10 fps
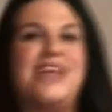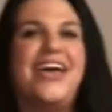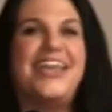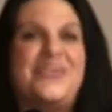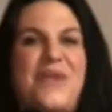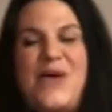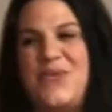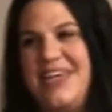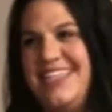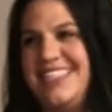I'm talking
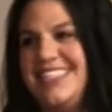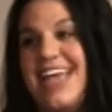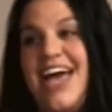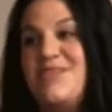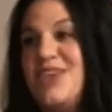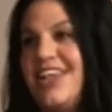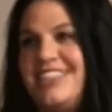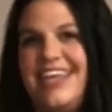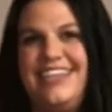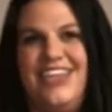about witnesses. I'm
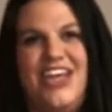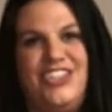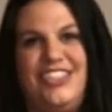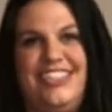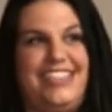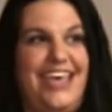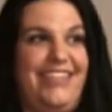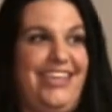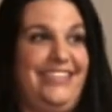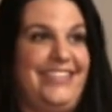not technologically
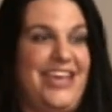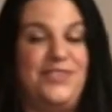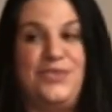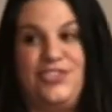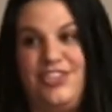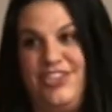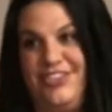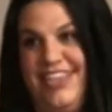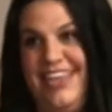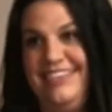savvy. Everyone should
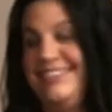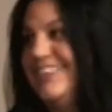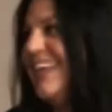learn that.